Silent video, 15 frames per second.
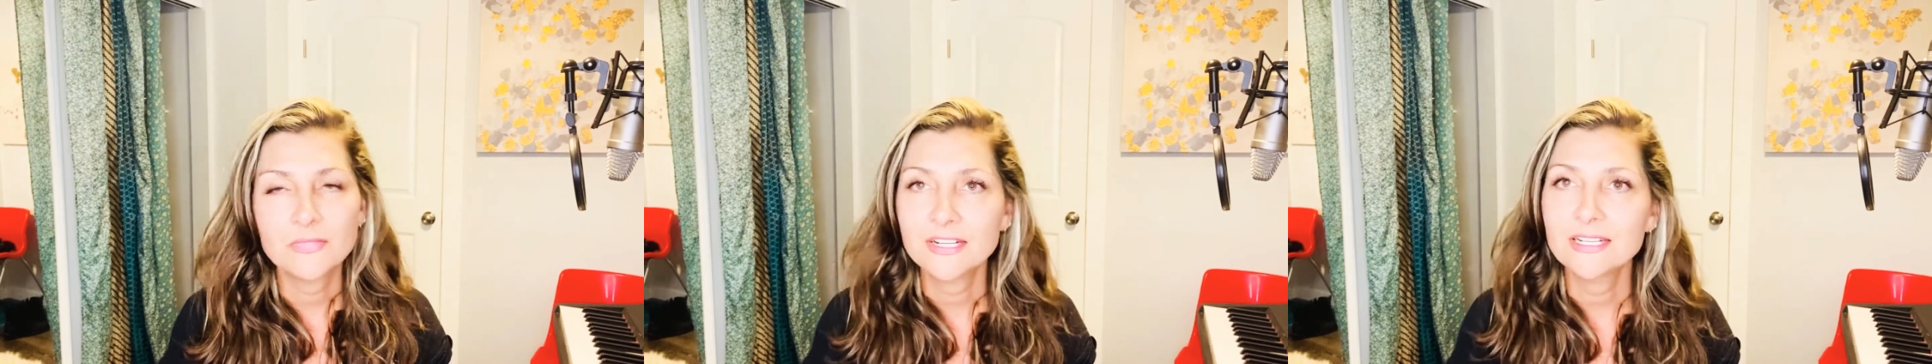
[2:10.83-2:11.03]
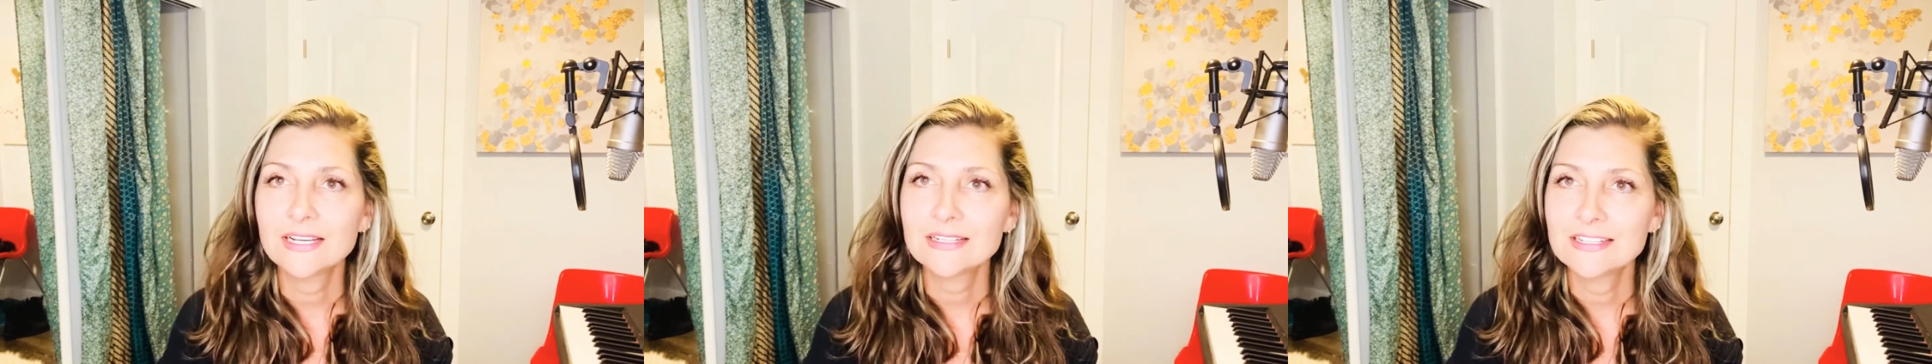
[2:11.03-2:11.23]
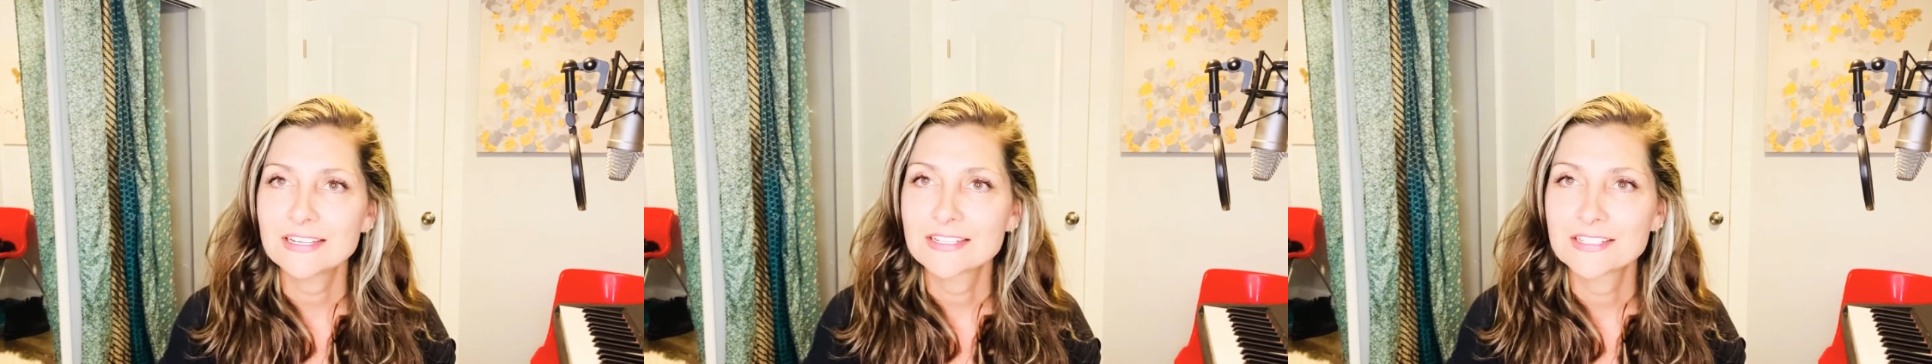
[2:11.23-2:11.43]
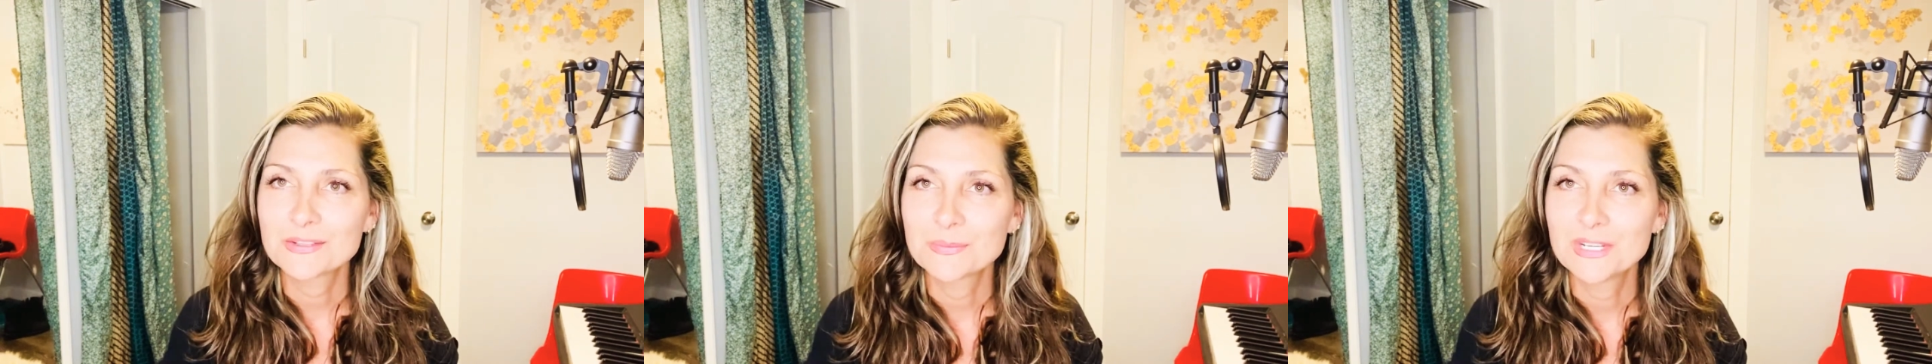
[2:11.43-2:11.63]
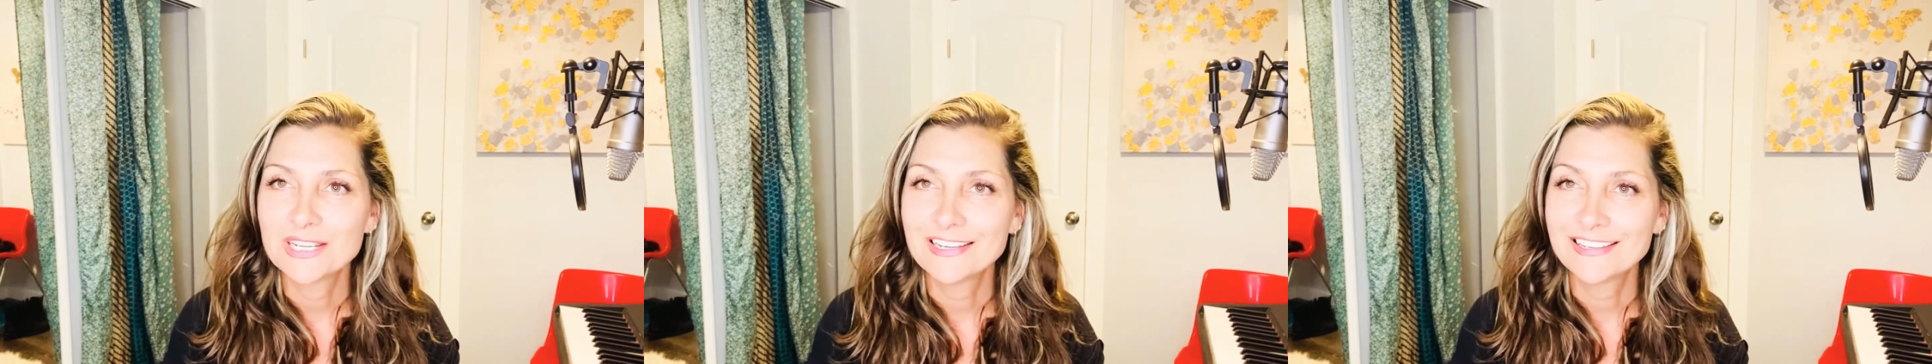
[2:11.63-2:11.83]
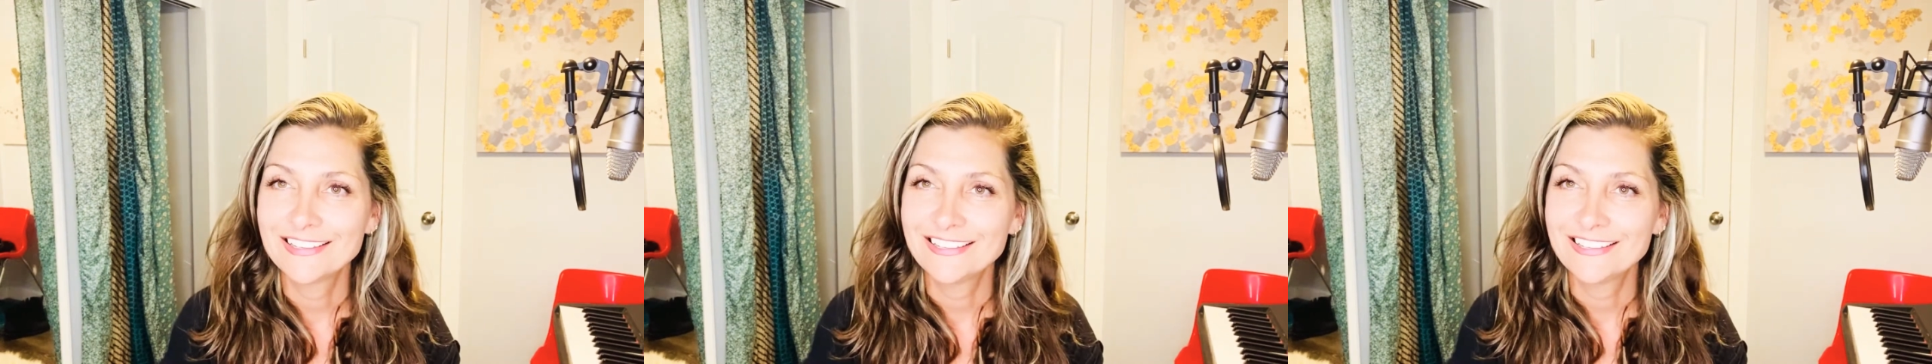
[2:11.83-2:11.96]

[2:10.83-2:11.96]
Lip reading: dad texted me